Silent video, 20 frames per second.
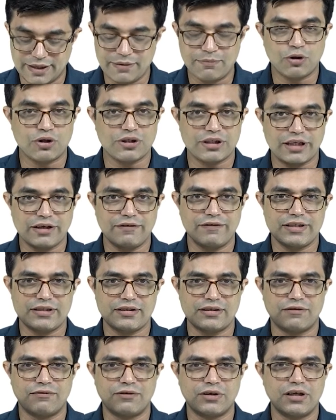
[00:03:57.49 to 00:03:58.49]
D-positive
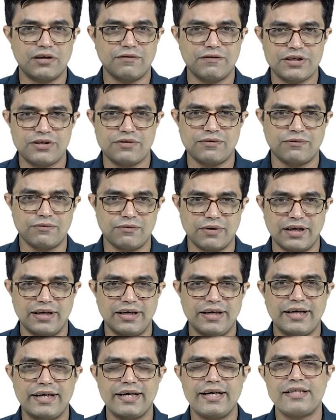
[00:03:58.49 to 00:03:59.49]
is the word which
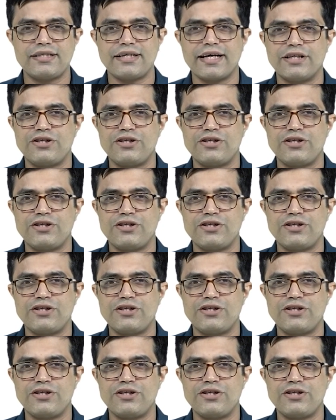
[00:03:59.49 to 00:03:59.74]
indicates